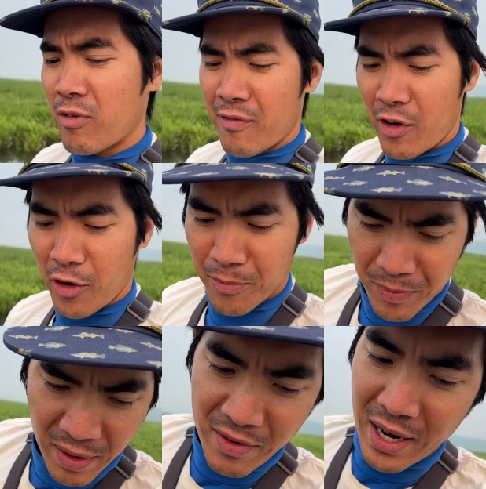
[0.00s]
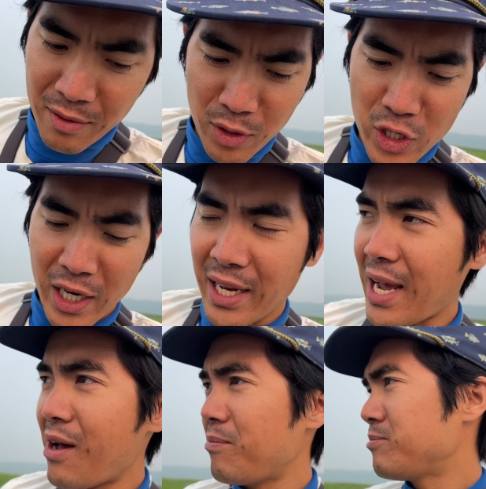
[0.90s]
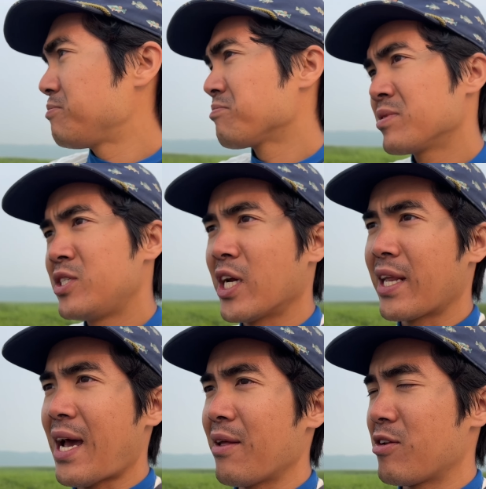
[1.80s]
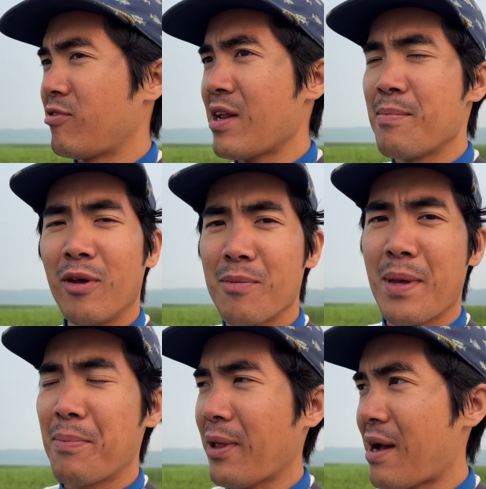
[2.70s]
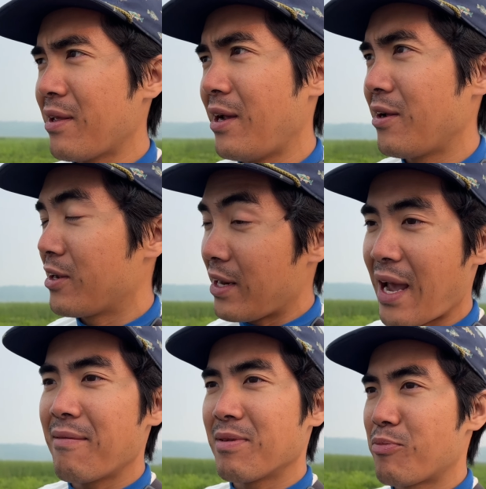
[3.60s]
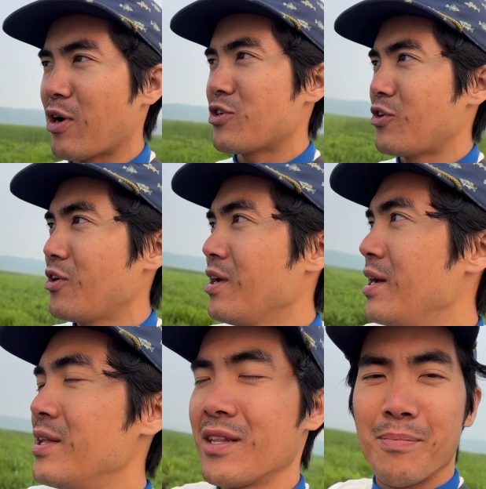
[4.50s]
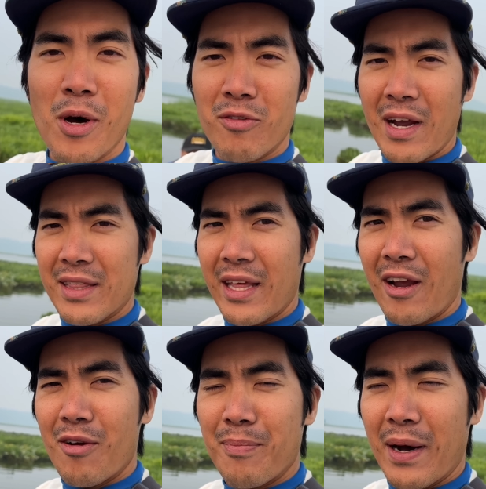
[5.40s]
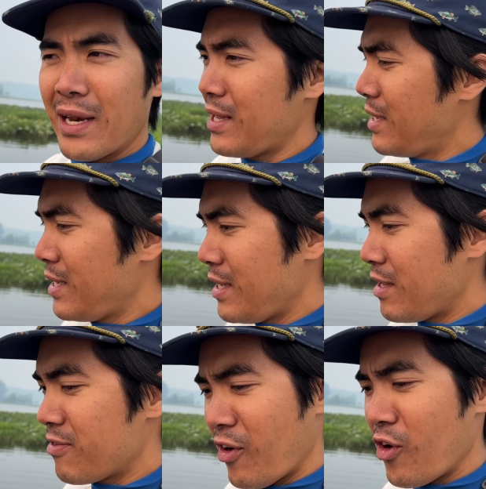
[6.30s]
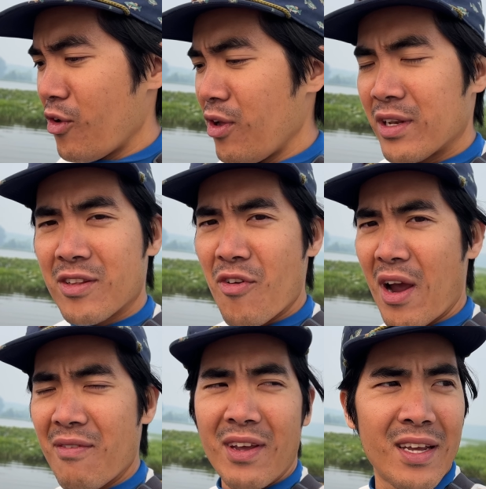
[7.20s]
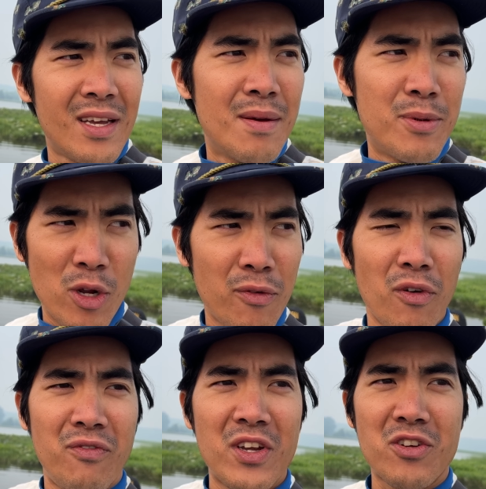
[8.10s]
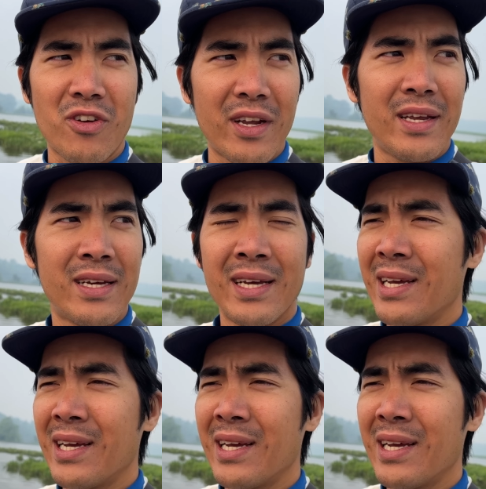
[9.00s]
River. If you guys want to check it out, check it out. There's already a million people out here. You're going to have some pressure. There's a boat right there, but it's fertile, it's thriving, beautiful fishery.